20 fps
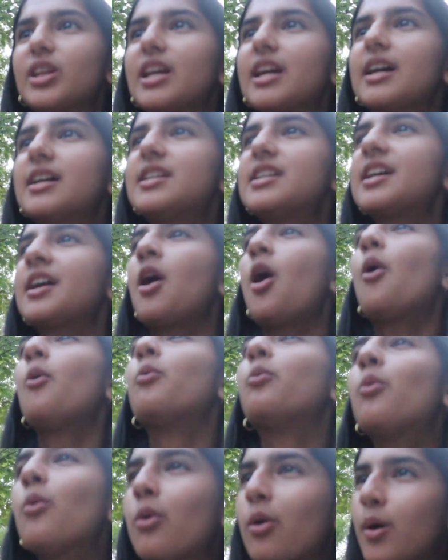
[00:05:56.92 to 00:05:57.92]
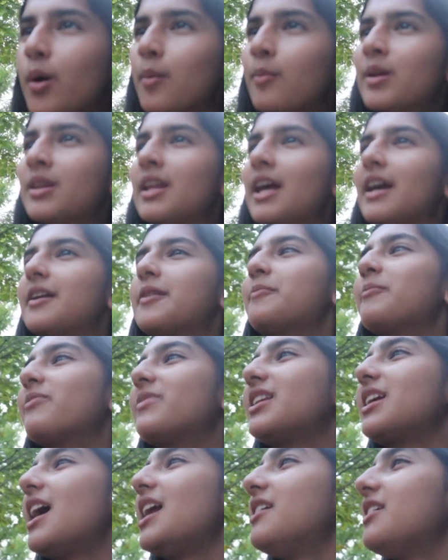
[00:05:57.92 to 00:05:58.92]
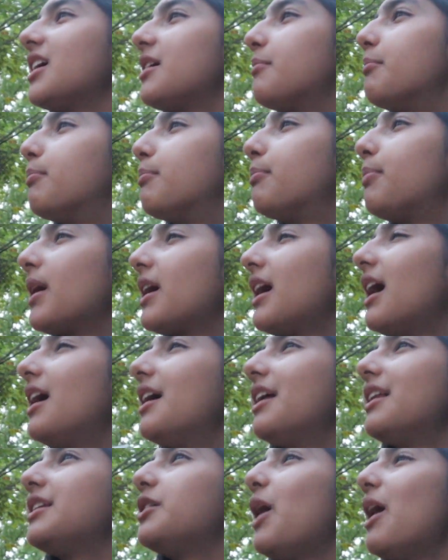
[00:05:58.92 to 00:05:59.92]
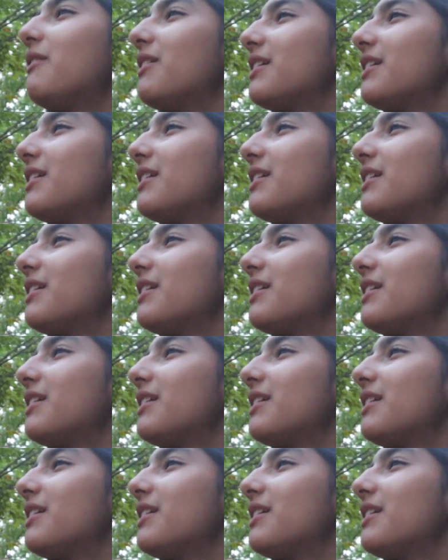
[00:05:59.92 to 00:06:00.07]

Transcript: Because it's like all warm and like kind of like you had